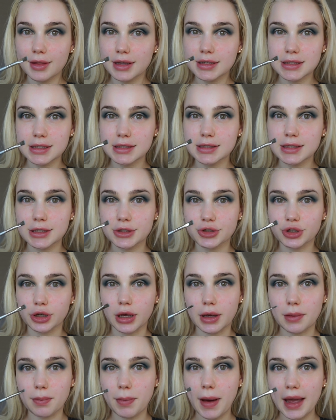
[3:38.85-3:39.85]
This is
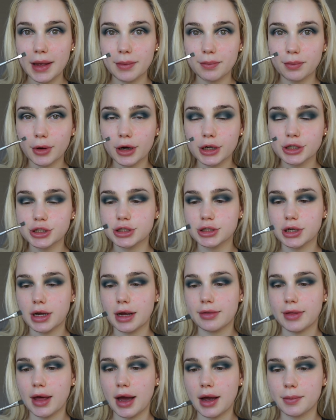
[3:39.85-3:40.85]
literally a paintbrush
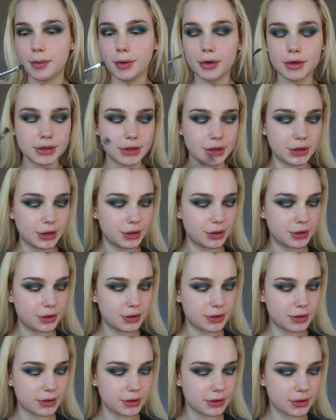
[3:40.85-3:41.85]
that I'm going to
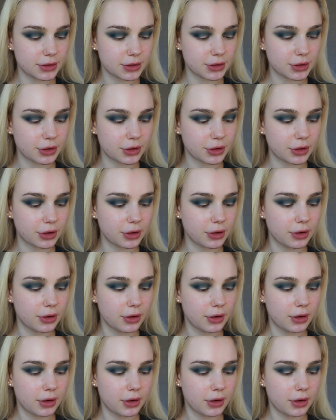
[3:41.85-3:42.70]
use to